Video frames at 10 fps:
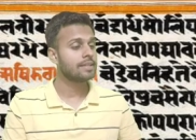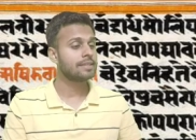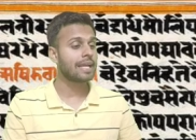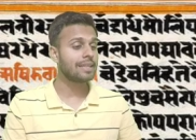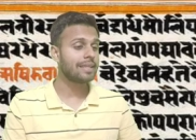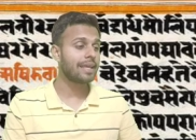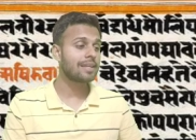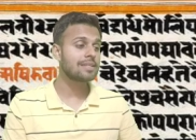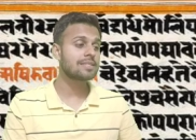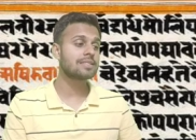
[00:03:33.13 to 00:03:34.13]
Then
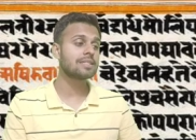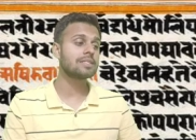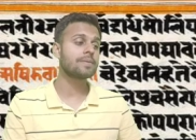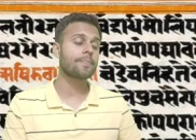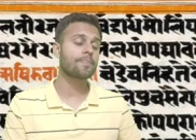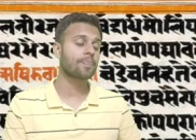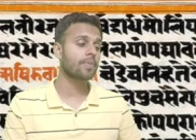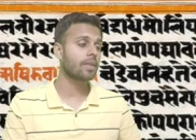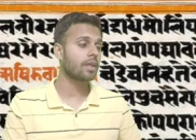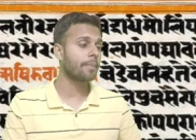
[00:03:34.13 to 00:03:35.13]
there is the
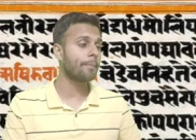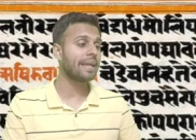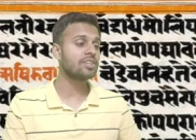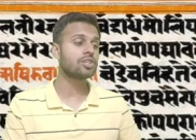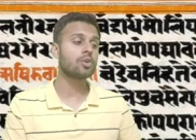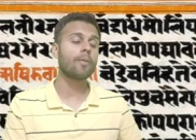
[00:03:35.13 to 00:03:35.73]
mention